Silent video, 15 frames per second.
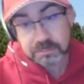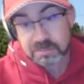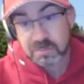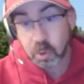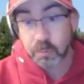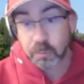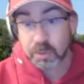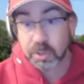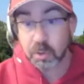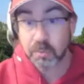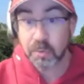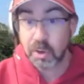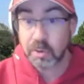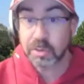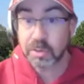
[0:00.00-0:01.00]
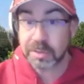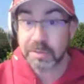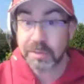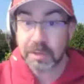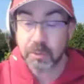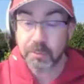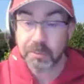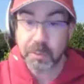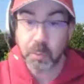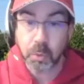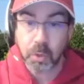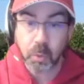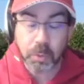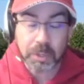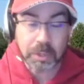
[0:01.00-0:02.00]
hopefully go farther than that. Hopefully
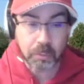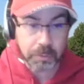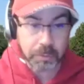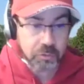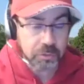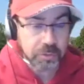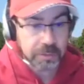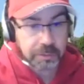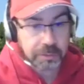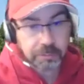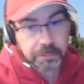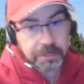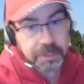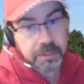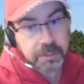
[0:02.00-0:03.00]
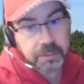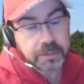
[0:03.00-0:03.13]
go win a regional. That would be a